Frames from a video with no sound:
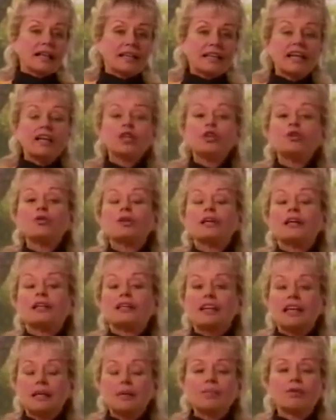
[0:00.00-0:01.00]
Then you
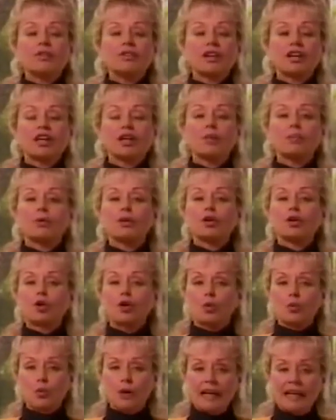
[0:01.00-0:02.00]
get chemotherapy
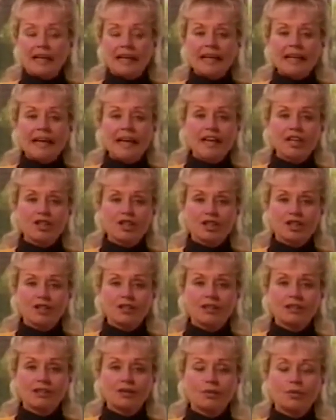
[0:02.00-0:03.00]
or
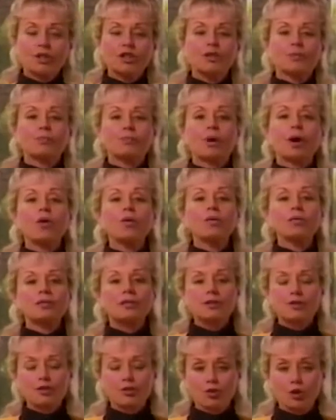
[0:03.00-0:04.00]
radiation, which both
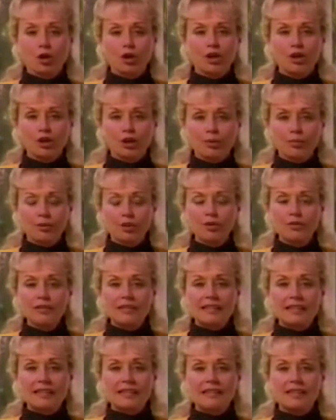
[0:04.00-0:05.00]
destroy your immune
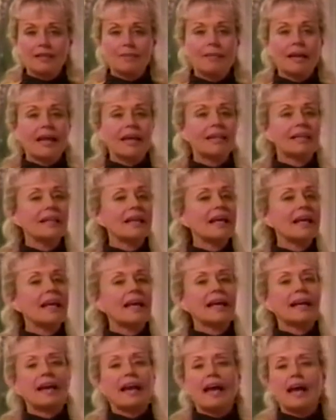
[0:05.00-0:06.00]
system, and
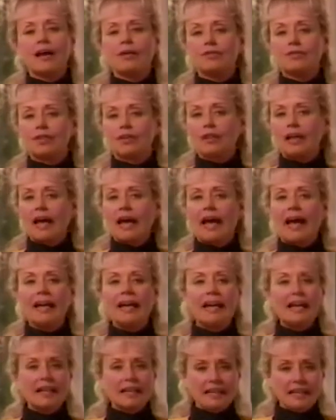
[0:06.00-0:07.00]
then after that,
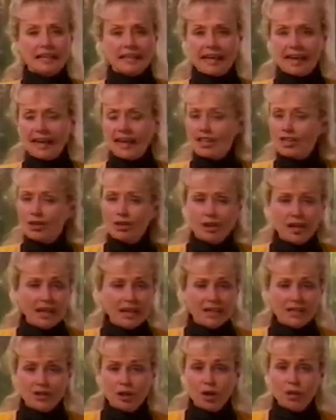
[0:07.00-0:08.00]
the cancer
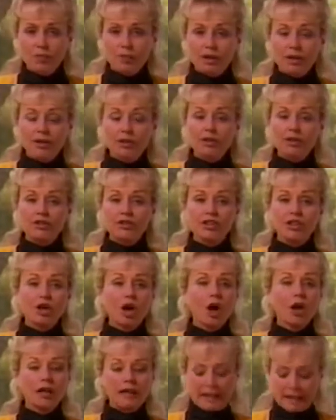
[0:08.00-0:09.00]
has no barriers at
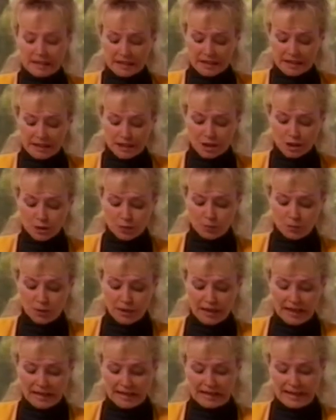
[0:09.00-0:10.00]
all. It can
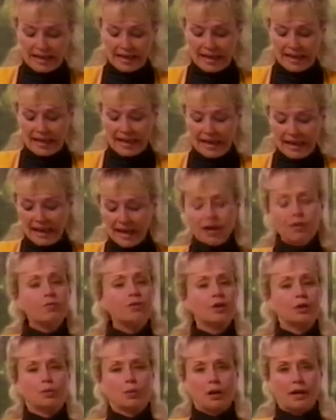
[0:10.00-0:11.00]
spread
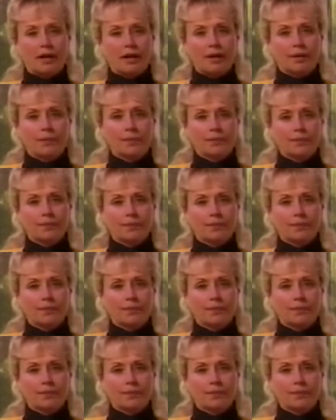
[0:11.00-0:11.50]
everywhere.